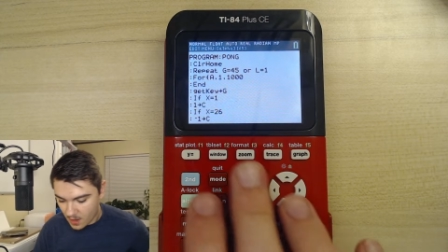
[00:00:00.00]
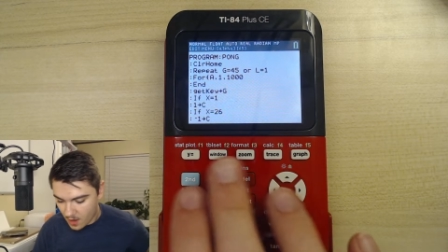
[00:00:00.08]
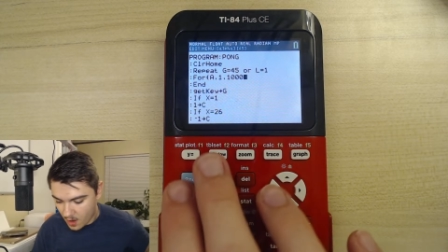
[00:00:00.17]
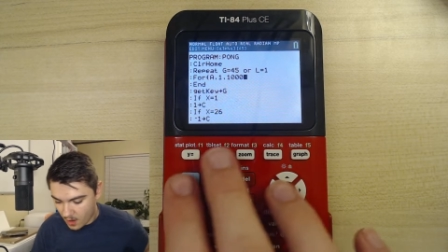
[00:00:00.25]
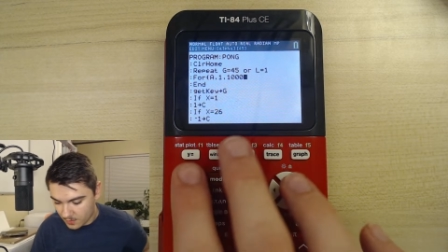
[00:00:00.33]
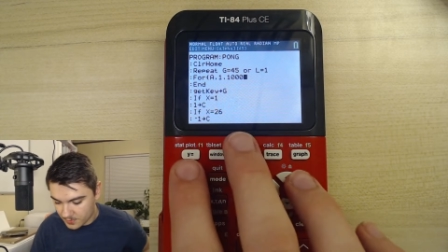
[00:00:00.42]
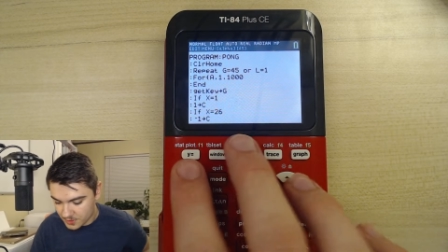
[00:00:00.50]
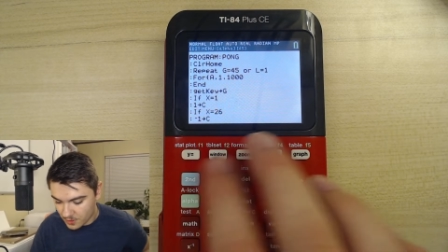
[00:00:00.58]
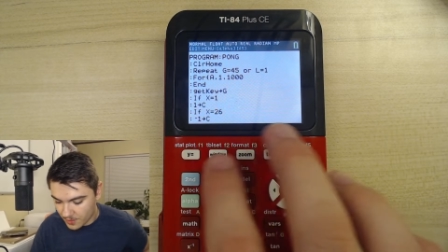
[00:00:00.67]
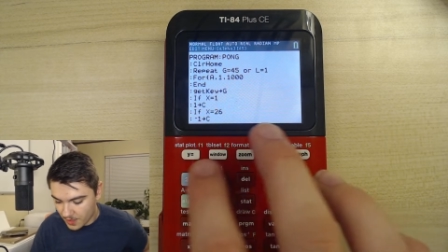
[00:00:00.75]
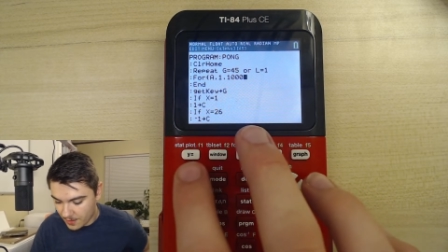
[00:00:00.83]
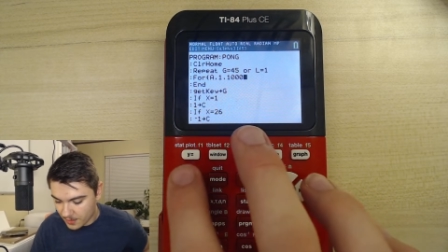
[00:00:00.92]
Um,
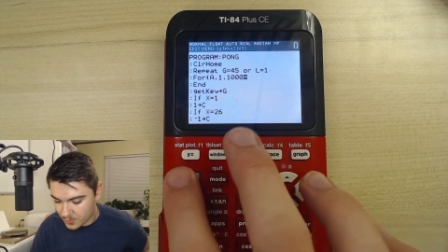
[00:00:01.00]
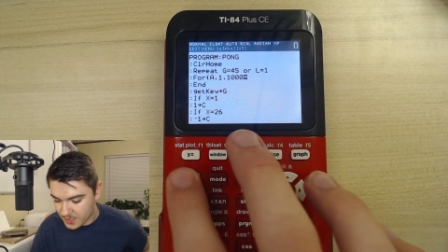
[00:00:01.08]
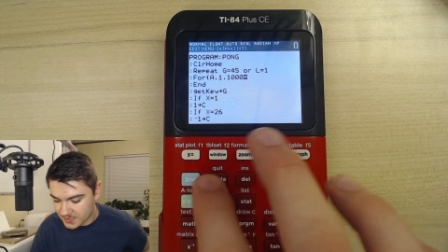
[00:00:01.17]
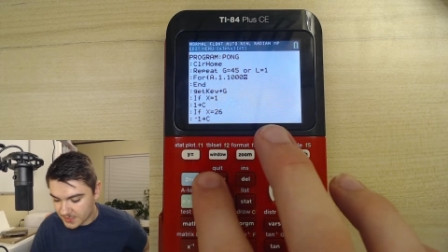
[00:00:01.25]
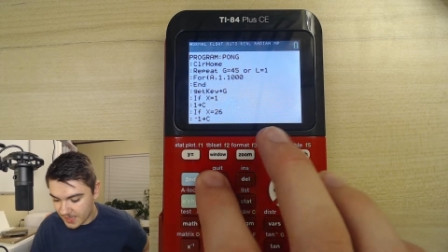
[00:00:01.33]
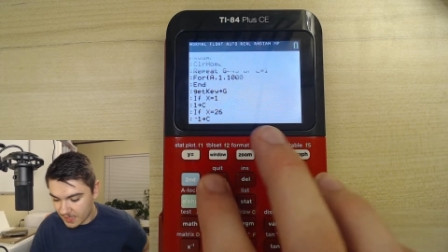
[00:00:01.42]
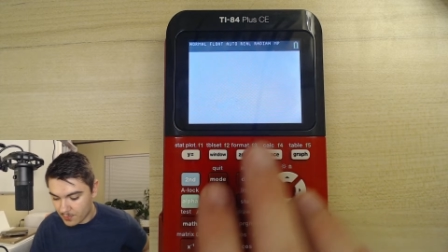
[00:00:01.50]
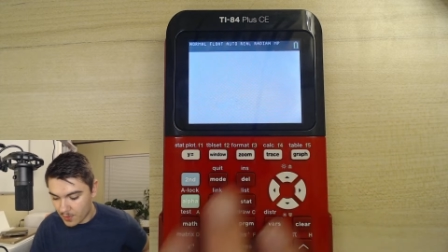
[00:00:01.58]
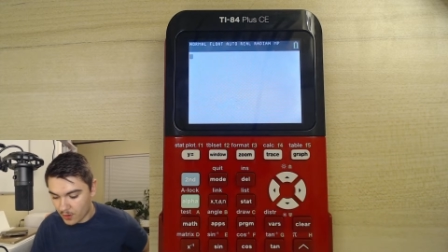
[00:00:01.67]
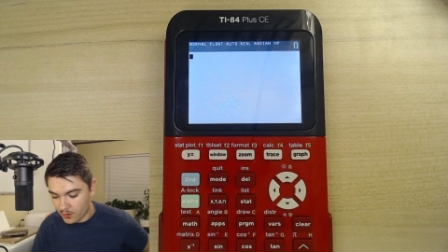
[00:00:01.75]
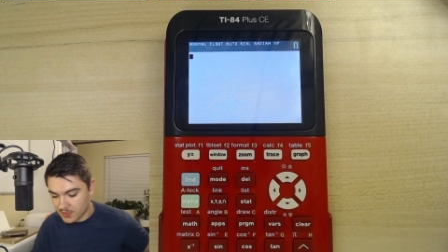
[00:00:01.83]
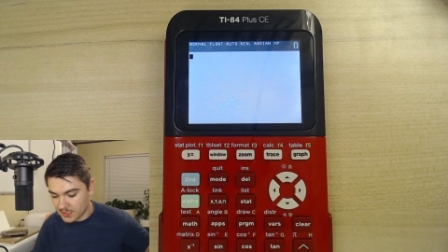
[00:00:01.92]
so I'm going to press second
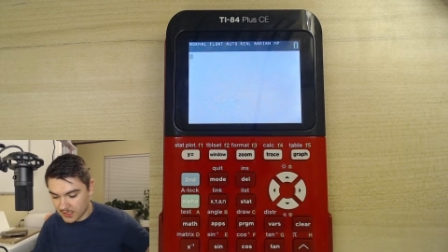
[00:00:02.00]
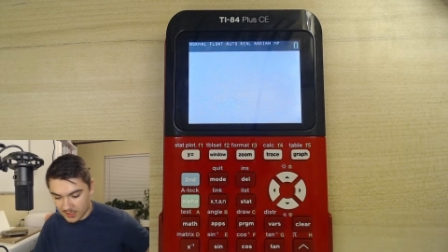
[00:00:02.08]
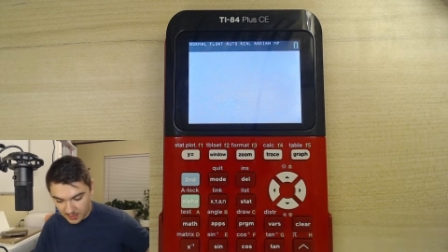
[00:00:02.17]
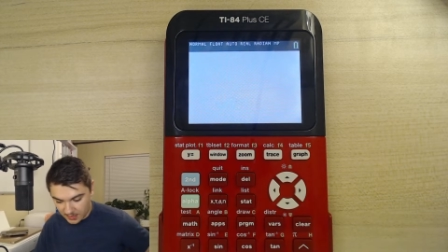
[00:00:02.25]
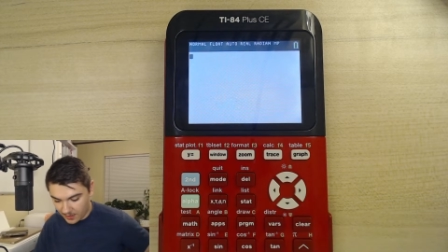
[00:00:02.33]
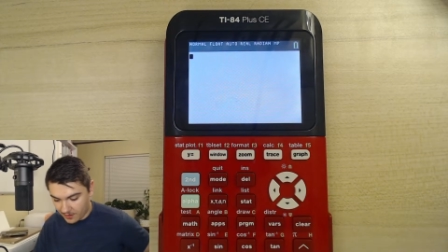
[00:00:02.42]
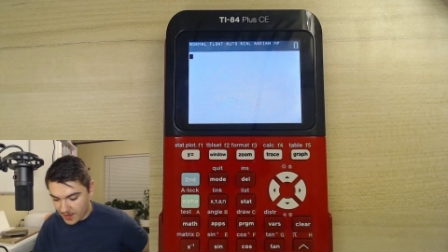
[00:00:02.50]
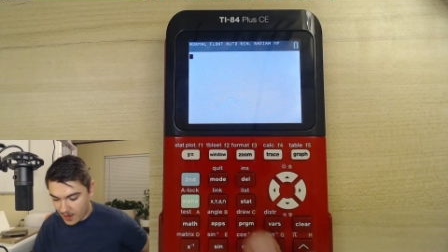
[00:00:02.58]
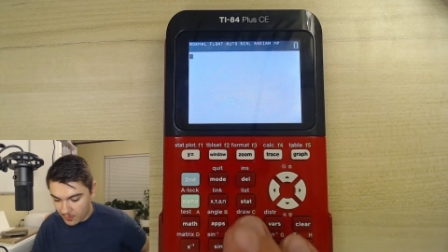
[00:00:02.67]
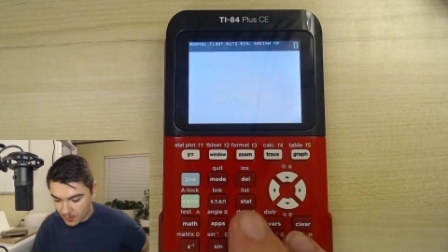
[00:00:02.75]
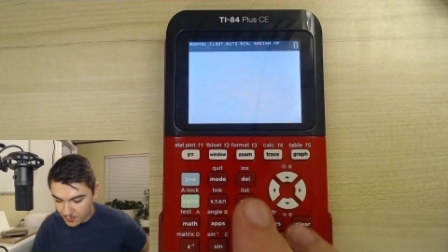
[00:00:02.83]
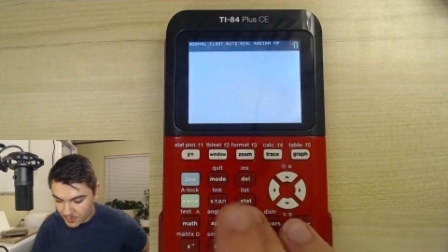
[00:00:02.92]
mode to clear it out.